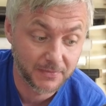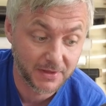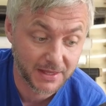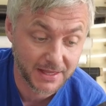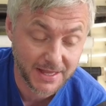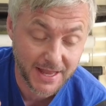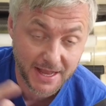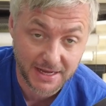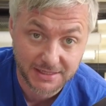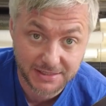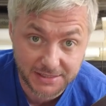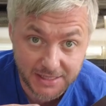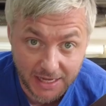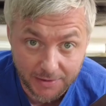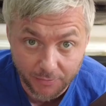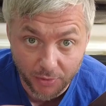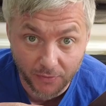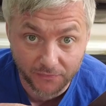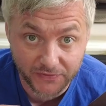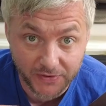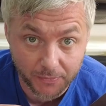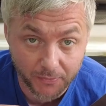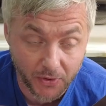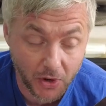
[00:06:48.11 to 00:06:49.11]
Next step
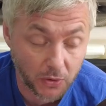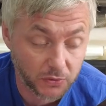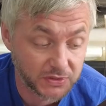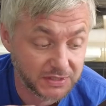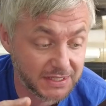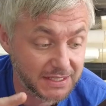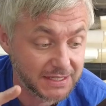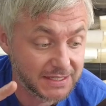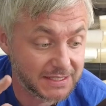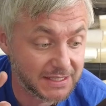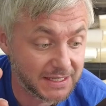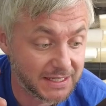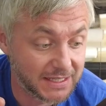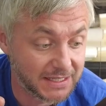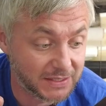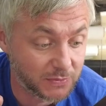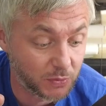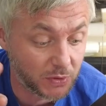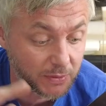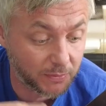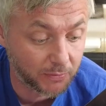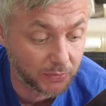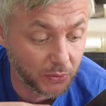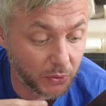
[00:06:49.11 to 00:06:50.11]
of the process is
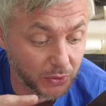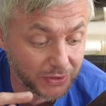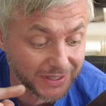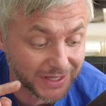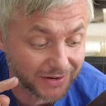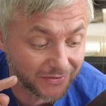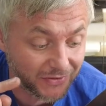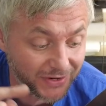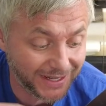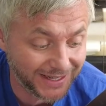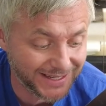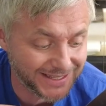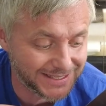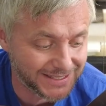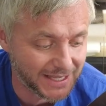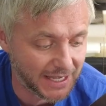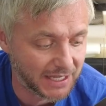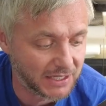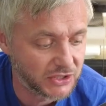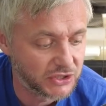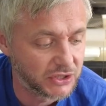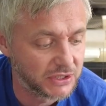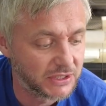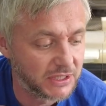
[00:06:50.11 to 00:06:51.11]
we put release
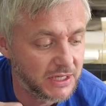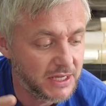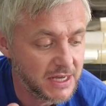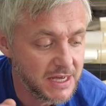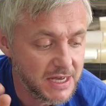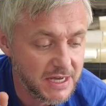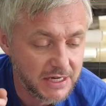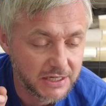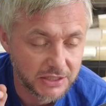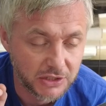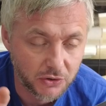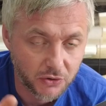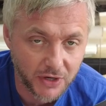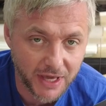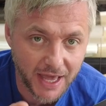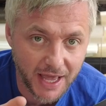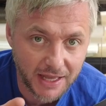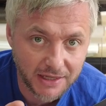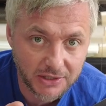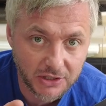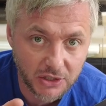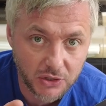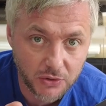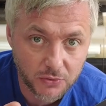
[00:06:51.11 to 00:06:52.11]
agent. You
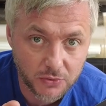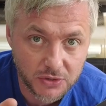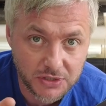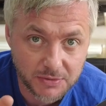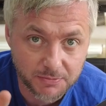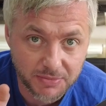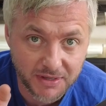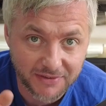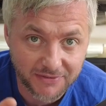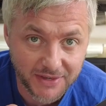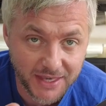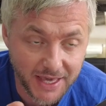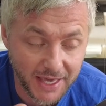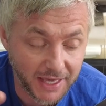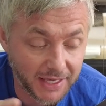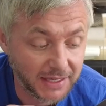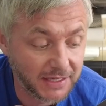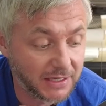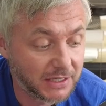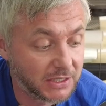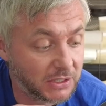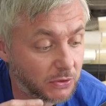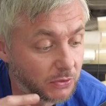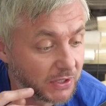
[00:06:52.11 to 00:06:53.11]
can use PVA,
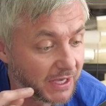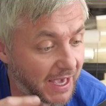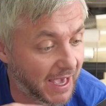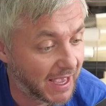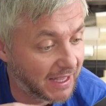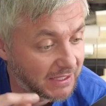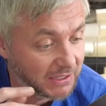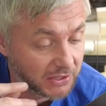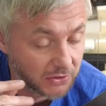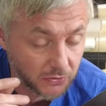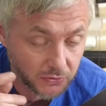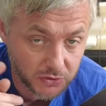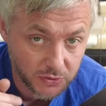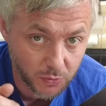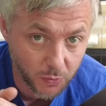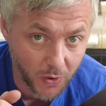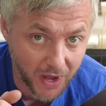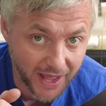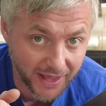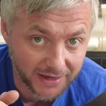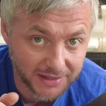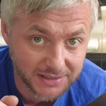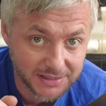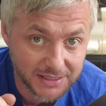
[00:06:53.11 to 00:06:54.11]
you can use
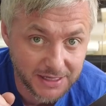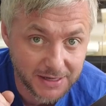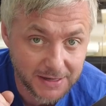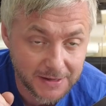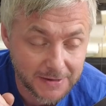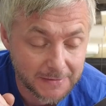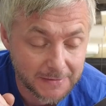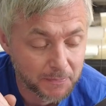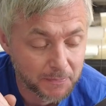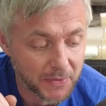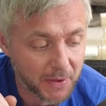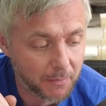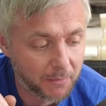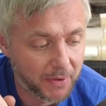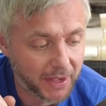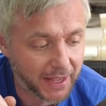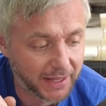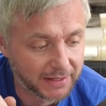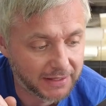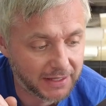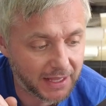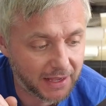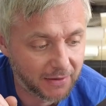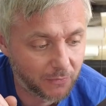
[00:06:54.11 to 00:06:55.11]
wax,
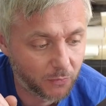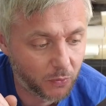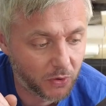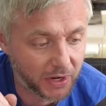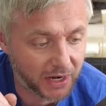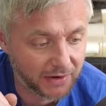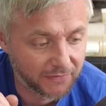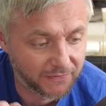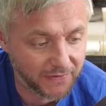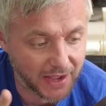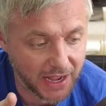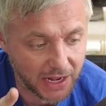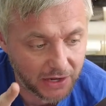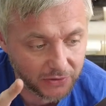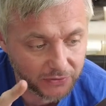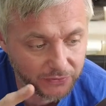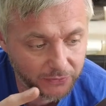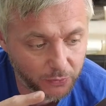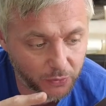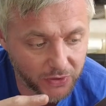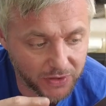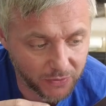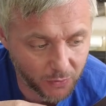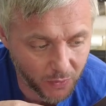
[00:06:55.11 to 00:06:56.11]
but what I
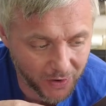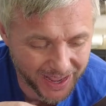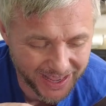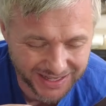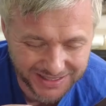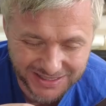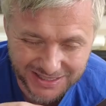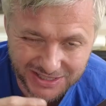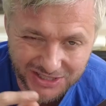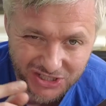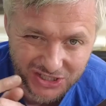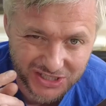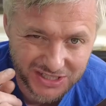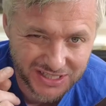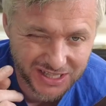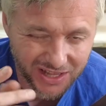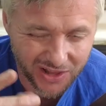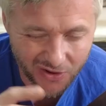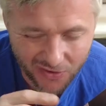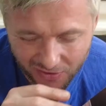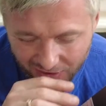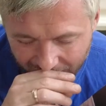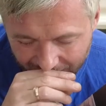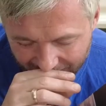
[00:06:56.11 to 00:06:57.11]
found with wax is just
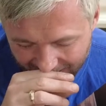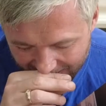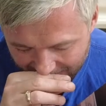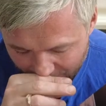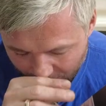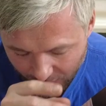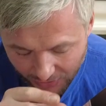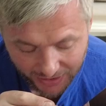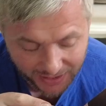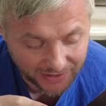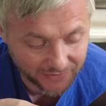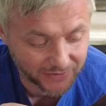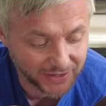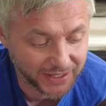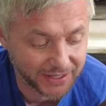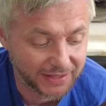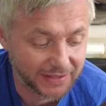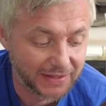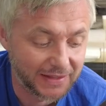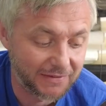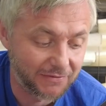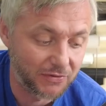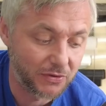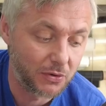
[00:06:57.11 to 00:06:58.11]
longer and whatever,
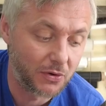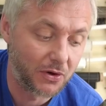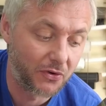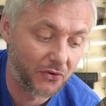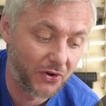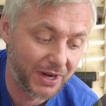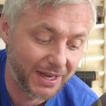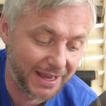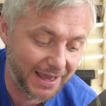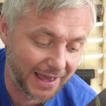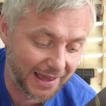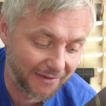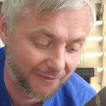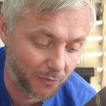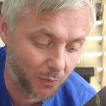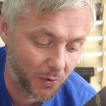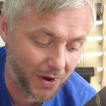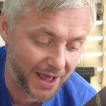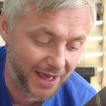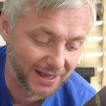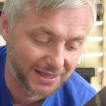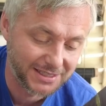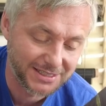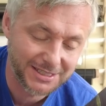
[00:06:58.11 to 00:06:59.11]
and if you already have
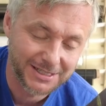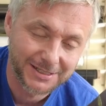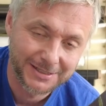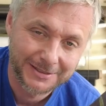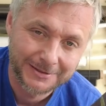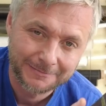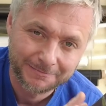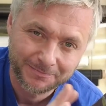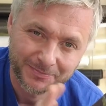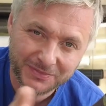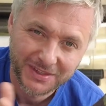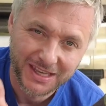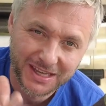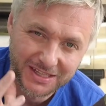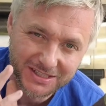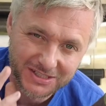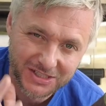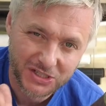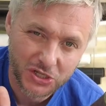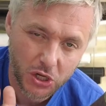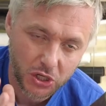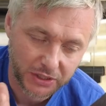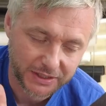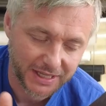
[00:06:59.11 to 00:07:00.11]
wax,
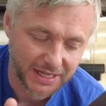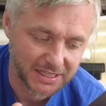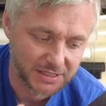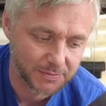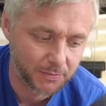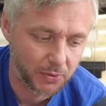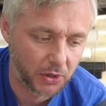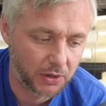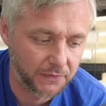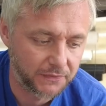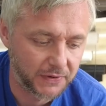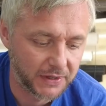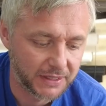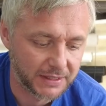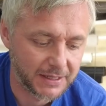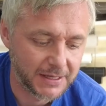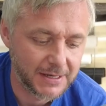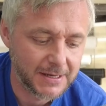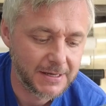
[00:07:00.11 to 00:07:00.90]
it's not as perfect.